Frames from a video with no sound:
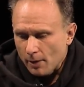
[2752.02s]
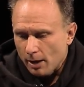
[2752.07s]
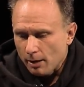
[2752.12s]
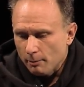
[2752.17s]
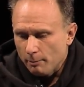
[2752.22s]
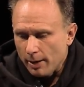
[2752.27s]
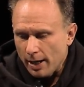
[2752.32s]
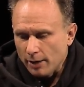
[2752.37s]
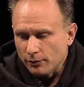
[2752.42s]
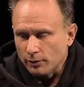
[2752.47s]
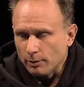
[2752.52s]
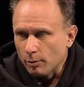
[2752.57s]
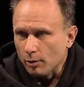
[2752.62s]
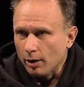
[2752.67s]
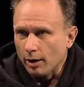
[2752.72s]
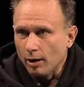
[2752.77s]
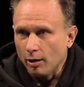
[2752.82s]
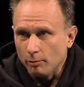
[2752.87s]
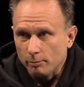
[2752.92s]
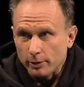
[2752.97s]

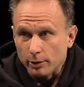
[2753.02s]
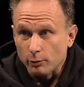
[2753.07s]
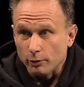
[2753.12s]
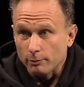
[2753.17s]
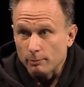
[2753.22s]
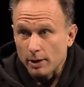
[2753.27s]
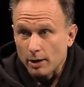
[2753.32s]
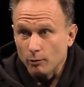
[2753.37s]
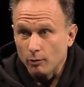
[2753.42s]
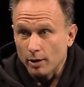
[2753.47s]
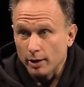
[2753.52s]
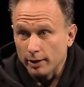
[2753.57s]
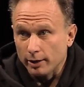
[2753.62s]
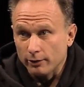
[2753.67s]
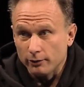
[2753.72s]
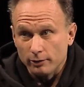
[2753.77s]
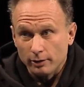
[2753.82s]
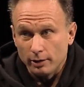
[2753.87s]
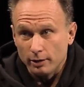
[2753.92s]
basketball helped me with my running. It's